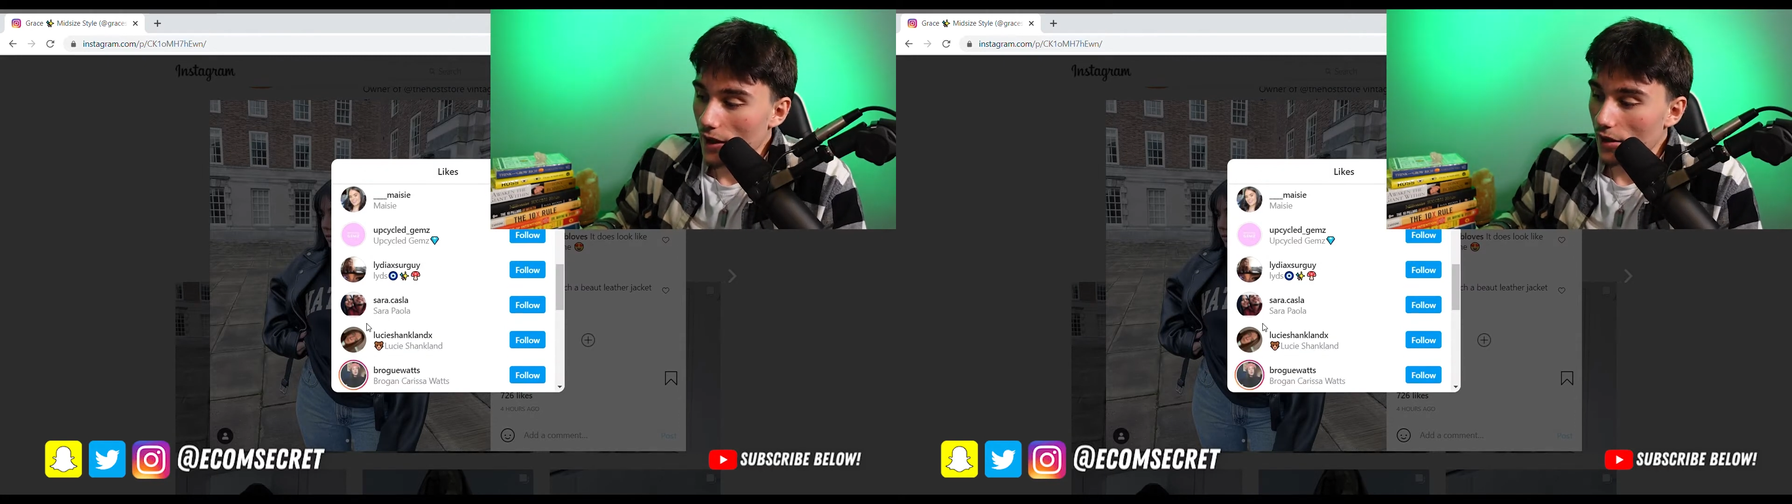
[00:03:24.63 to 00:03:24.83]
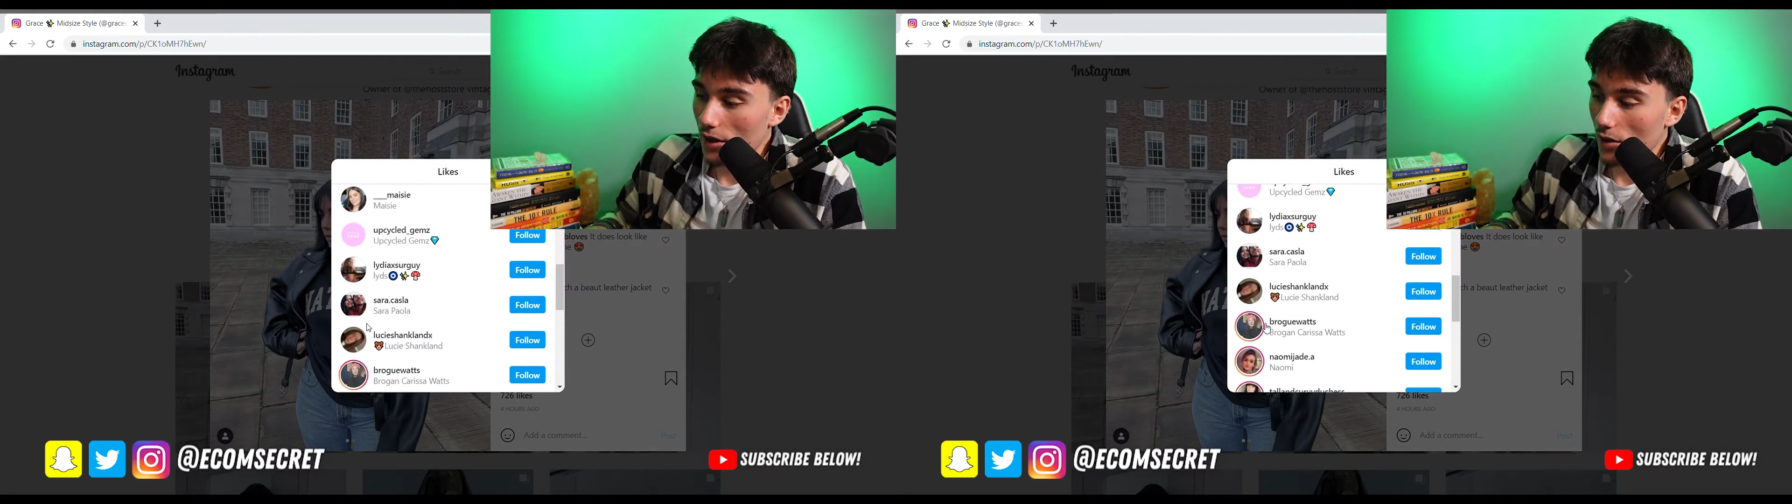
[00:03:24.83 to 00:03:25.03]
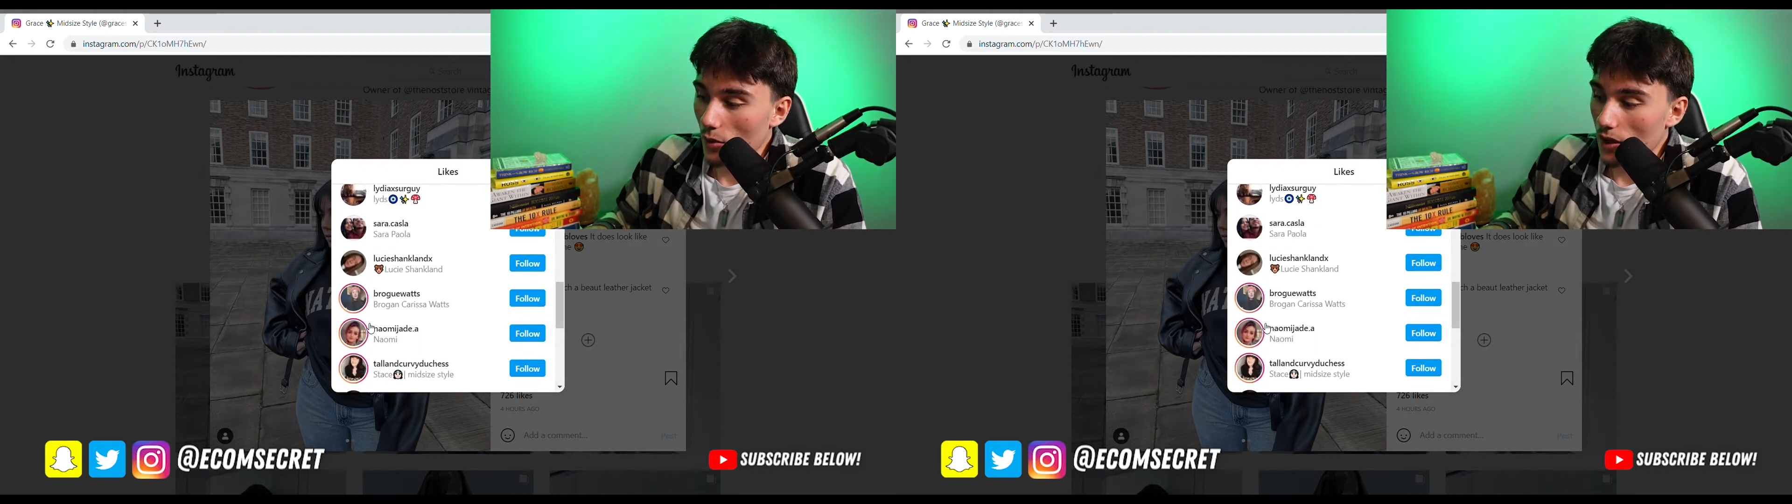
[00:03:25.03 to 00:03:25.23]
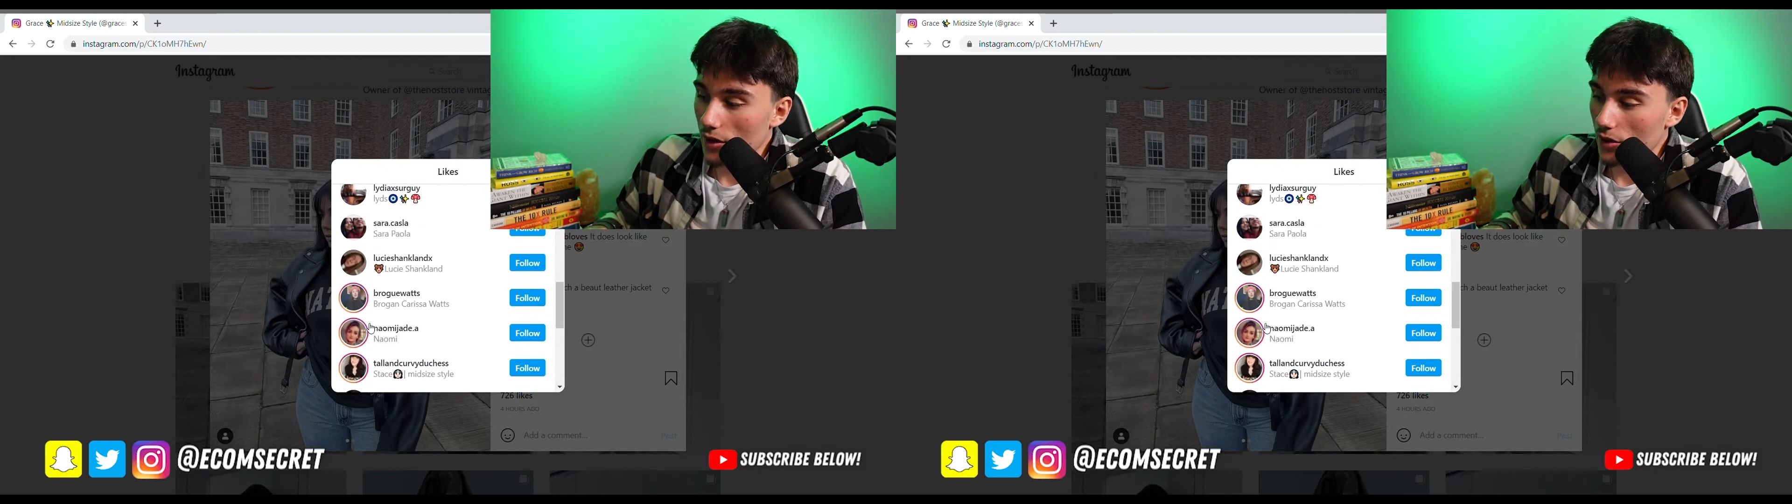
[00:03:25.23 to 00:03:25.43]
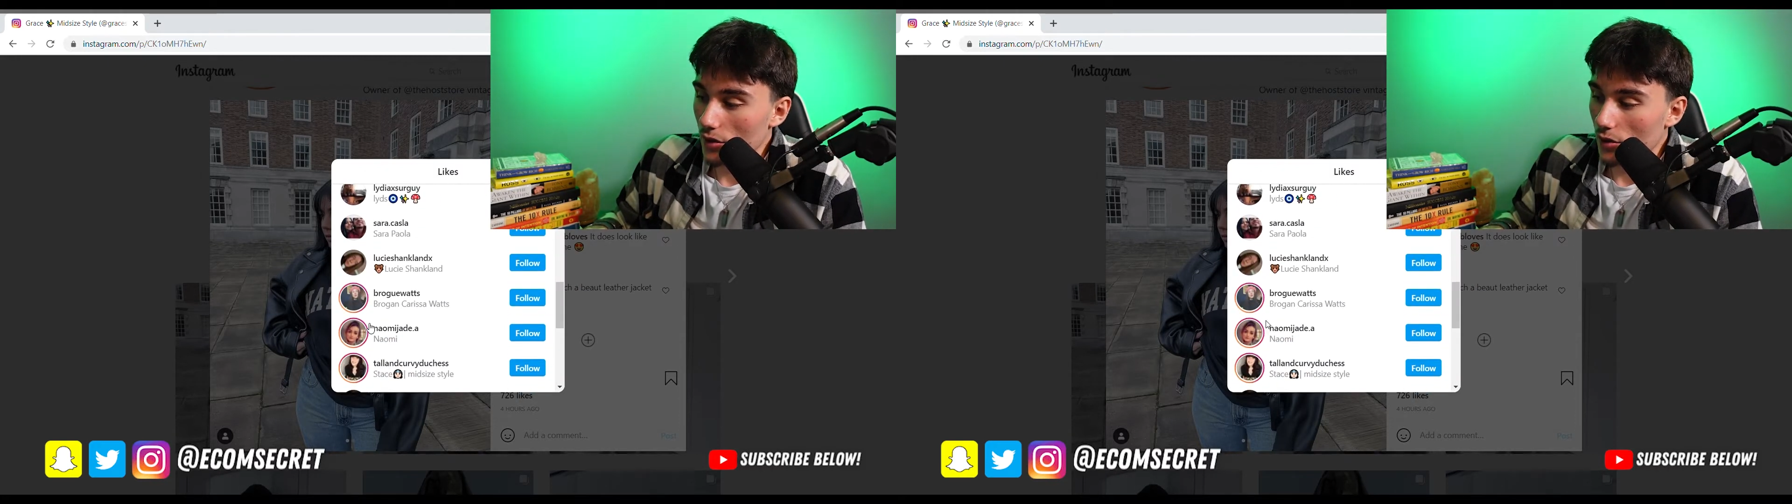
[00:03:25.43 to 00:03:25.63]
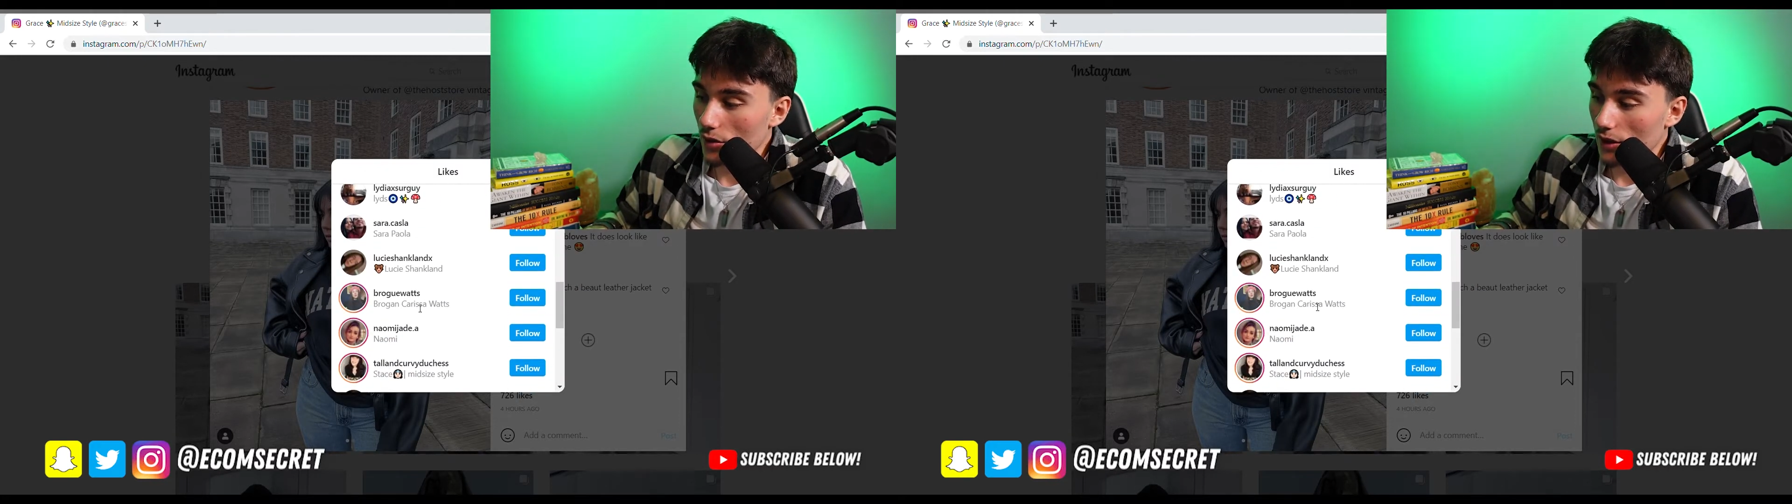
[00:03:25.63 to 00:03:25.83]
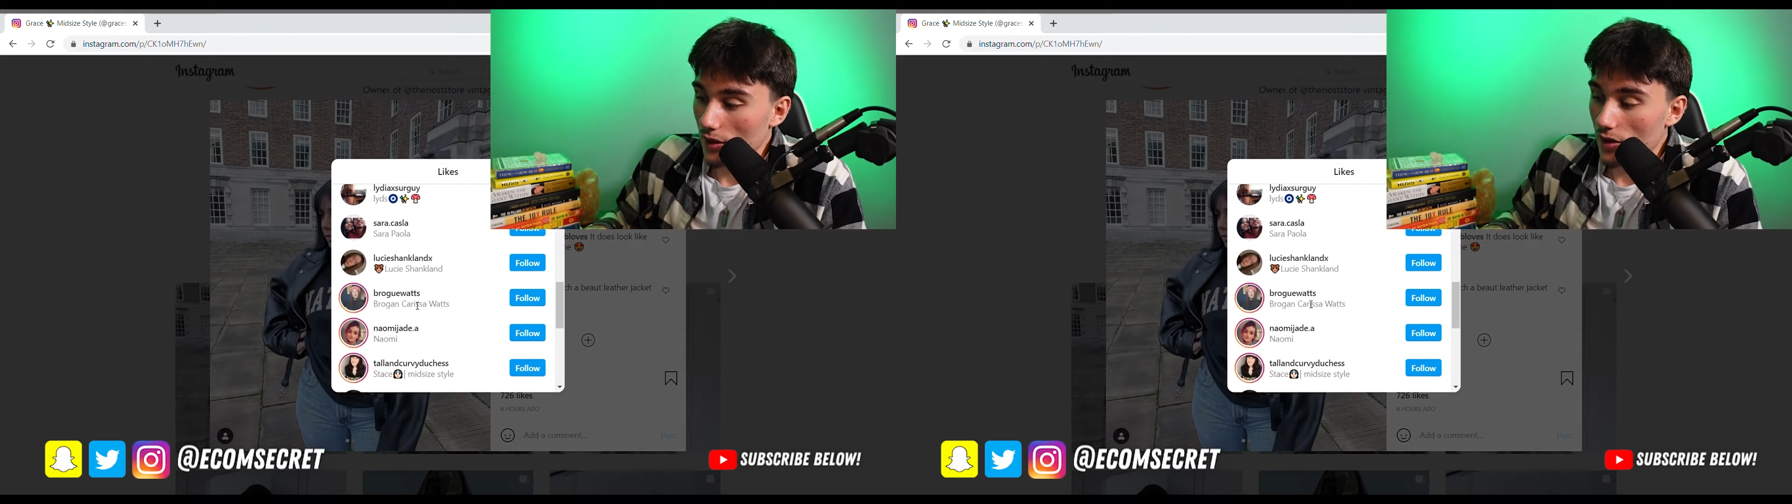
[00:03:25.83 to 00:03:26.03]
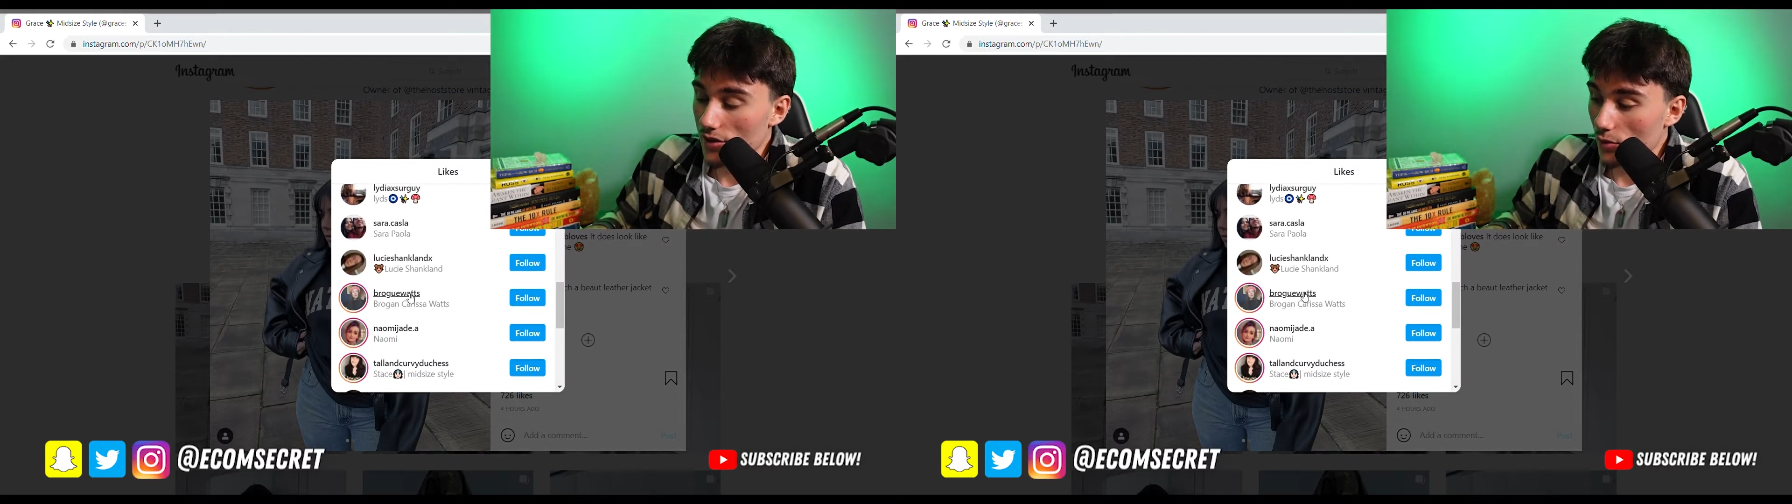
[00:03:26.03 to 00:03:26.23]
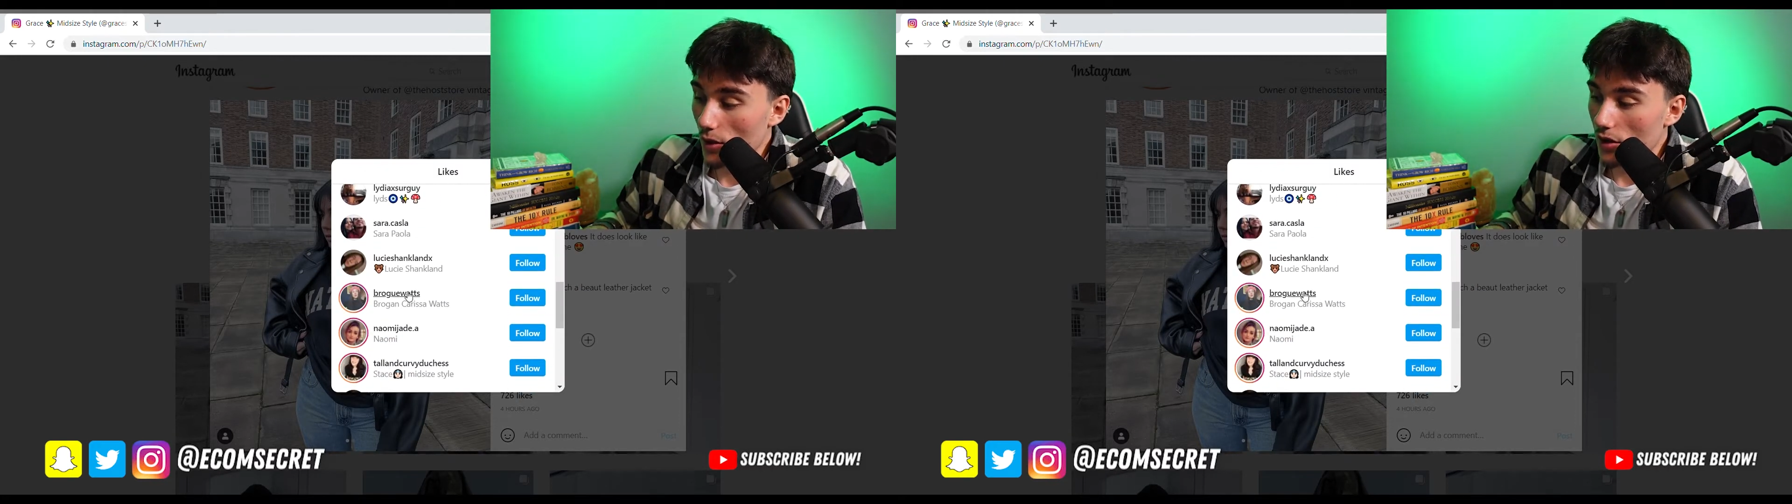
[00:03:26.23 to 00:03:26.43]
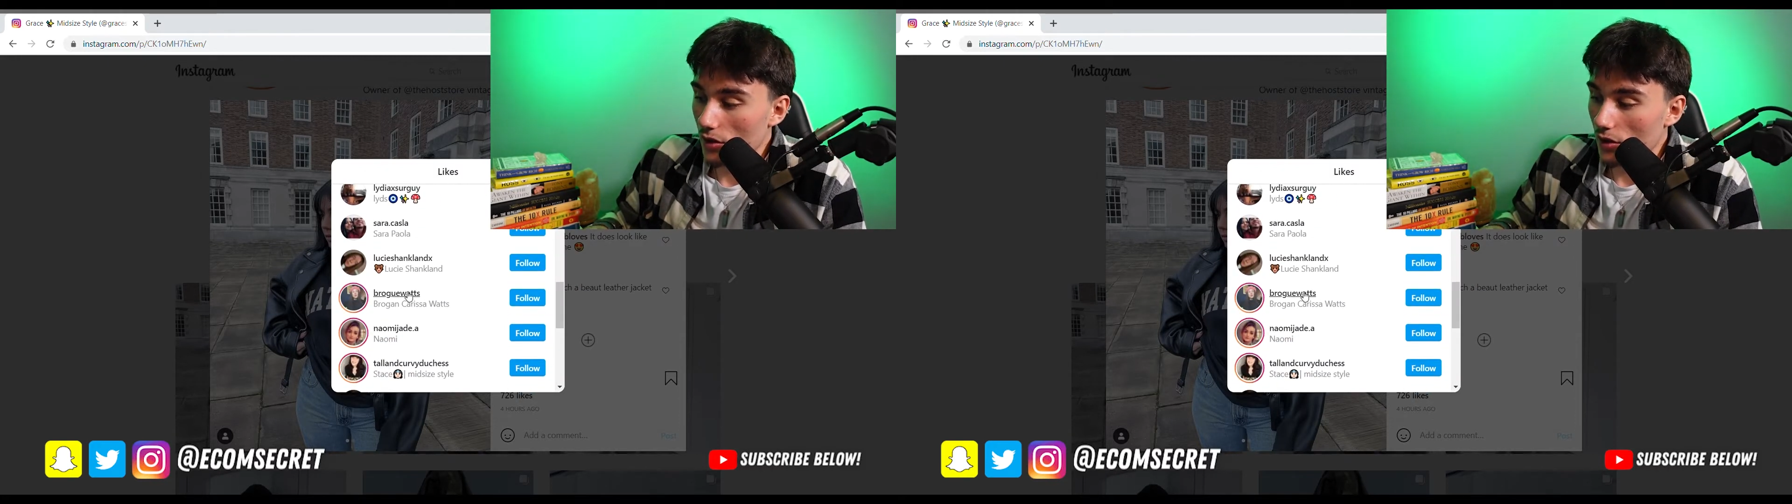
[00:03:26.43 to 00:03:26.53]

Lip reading: you're gonna want to do, and it does well,